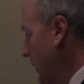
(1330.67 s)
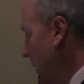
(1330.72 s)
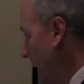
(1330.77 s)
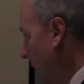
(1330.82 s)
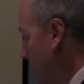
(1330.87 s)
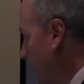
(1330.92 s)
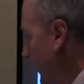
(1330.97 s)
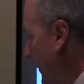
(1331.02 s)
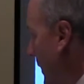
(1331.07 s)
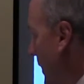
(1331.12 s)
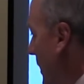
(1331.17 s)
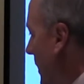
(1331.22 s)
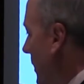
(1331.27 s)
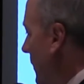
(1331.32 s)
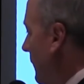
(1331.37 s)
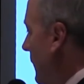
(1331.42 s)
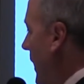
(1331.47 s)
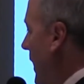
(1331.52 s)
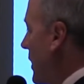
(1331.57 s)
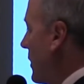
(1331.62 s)
Okay,
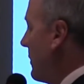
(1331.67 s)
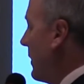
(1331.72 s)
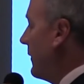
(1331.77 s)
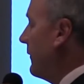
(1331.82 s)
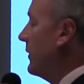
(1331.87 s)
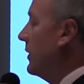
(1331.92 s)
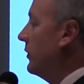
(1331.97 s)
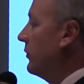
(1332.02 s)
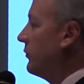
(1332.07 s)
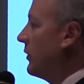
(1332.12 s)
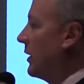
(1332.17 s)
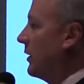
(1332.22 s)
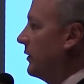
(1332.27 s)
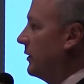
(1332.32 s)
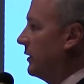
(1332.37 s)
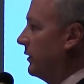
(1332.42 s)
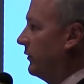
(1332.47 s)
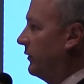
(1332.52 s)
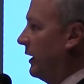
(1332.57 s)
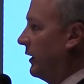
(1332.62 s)
value evidence
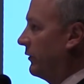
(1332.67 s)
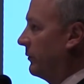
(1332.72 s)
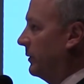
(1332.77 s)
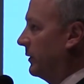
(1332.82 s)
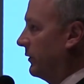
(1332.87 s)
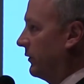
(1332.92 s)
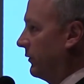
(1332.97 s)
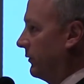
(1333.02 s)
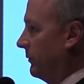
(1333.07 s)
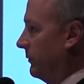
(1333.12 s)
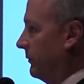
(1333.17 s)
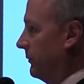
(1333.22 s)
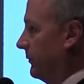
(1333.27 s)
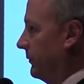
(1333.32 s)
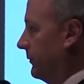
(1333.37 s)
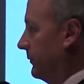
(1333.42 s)
rather than assessments.